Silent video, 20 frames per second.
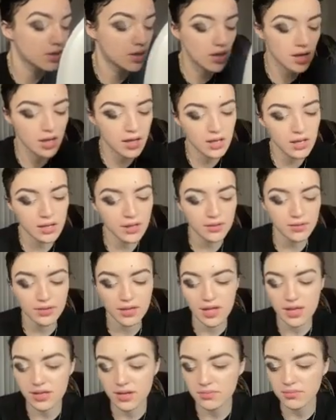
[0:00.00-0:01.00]
Okay,
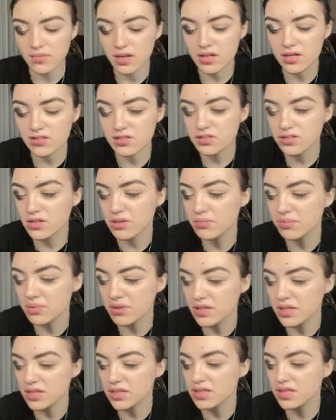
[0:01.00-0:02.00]
and I'm kind of just gonna
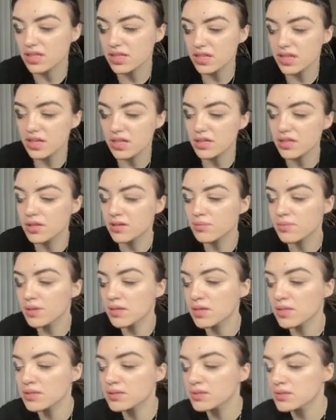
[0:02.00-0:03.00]
blend it in a little
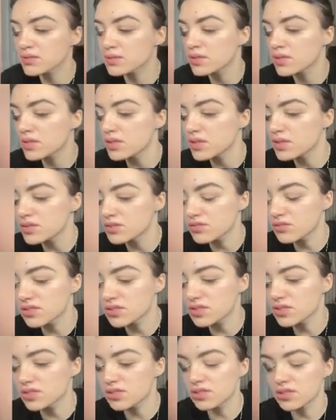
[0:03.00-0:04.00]
bit so it
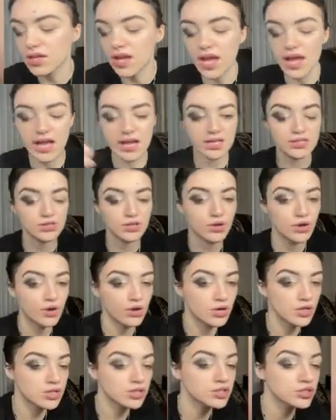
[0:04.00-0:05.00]
doesn't look as
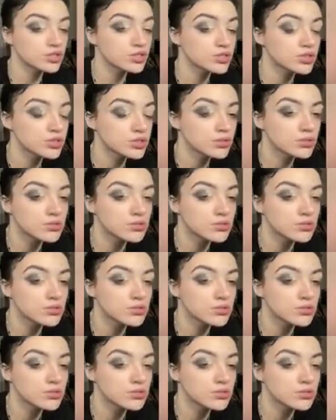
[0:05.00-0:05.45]
harsh.